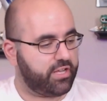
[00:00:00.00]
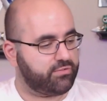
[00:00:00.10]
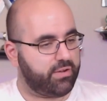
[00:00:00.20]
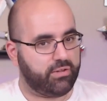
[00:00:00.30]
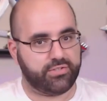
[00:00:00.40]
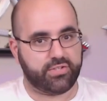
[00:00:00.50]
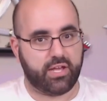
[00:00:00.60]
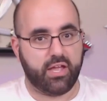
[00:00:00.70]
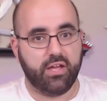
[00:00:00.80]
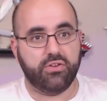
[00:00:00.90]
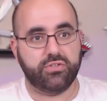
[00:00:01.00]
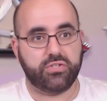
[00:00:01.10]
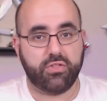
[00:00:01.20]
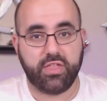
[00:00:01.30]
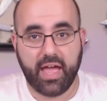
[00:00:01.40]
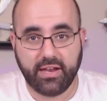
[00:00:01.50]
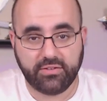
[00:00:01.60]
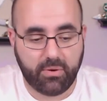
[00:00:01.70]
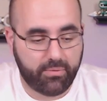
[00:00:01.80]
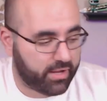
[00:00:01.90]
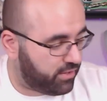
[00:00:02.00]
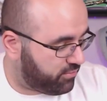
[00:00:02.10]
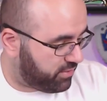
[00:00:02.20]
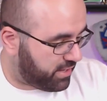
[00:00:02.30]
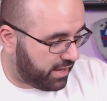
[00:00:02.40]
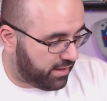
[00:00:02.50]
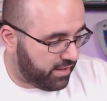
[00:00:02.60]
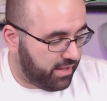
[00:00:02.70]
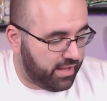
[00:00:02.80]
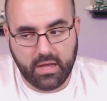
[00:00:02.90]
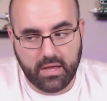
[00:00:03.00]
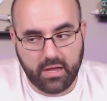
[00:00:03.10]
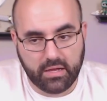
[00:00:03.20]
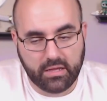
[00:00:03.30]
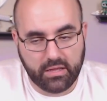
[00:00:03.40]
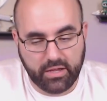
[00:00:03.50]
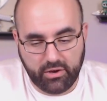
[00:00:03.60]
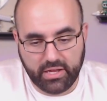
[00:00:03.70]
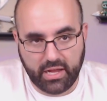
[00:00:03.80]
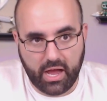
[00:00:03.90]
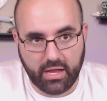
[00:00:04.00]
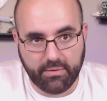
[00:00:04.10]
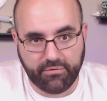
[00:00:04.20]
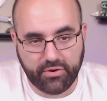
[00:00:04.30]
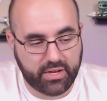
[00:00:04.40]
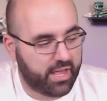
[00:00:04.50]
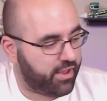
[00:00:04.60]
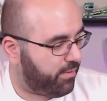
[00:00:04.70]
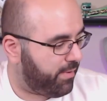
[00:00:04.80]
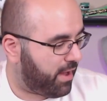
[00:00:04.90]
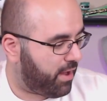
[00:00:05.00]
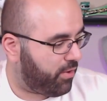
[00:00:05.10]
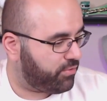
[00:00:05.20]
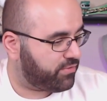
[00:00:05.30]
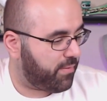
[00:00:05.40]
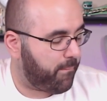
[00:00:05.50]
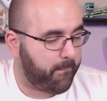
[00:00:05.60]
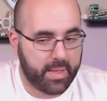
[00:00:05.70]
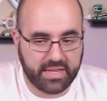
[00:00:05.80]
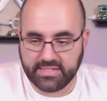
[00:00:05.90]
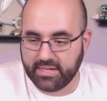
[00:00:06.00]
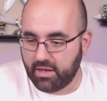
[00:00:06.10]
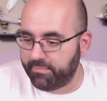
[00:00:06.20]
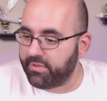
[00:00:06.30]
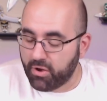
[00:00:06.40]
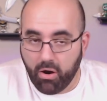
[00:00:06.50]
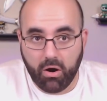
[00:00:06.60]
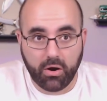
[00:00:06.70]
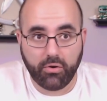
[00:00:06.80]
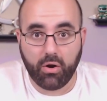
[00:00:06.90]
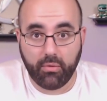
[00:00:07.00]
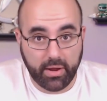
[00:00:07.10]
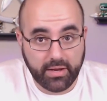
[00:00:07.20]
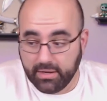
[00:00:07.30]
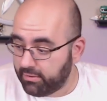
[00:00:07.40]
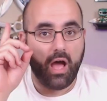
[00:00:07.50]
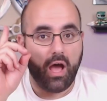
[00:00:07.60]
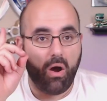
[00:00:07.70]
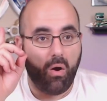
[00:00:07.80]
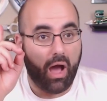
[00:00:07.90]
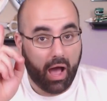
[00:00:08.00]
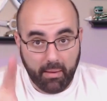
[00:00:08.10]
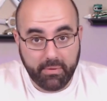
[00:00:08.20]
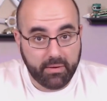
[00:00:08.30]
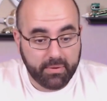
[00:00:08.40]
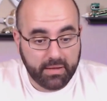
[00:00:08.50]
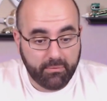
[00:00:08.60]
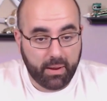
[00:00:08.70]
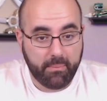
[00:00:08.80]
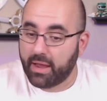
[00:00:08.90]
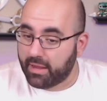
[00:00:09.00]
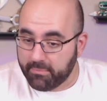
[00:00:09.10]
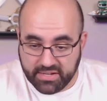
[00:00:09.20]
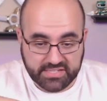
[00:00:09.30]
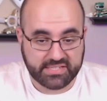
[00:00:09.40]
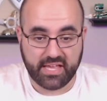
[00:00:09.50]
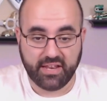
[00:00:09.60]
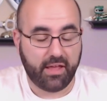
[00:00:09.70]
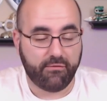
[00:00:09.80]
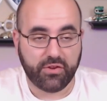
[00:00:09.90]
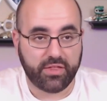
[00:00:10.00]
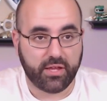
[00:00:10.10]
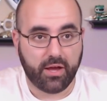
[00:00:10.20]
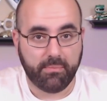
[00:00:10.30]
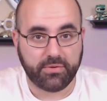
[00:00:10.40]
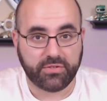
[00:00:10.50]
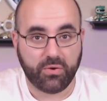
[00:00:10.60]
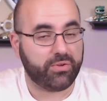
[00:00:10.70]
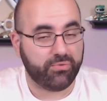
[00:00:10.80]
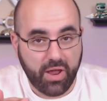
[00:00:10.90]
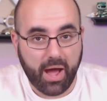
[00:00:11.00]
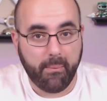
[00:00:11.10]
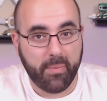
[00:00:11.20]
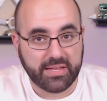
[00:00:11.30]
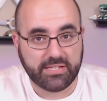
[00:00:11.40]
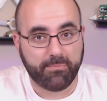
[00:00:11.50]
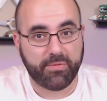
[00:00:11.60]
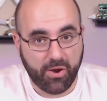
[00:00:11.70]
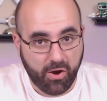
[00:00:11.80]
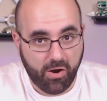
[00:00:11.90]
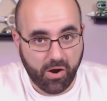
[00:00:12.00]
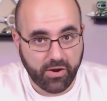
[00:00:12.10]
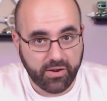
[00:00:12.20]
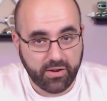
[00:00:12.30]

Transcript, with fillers: That's what it looks like. So that is what we're going to do today. Clearly, I am freaking out about messing up the card already. I'm going to be right back. I'm going to set everything up so we do not mess up the card.